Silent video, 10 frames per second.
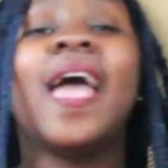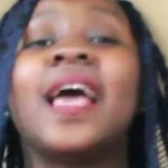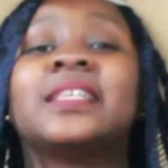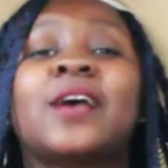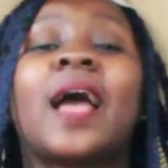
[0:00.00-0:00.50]

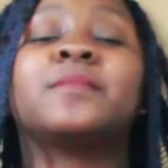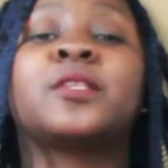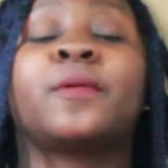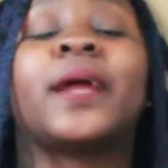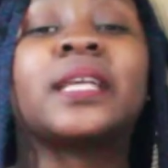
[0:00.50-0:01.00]
And so I'm
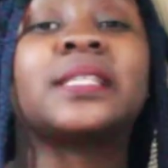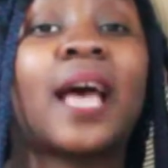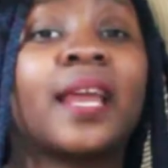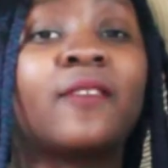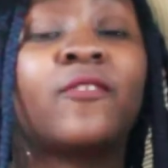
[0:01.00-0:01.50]
super
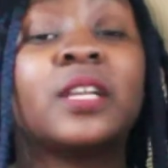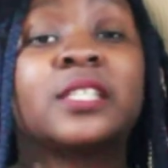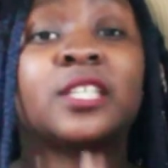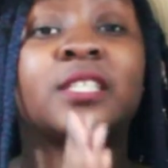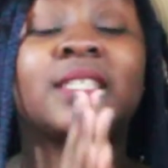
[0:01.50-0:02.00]
excited for
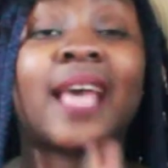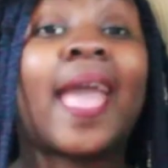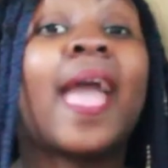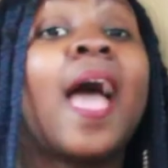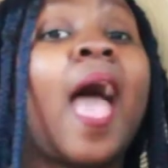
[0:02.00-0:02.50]
this. So today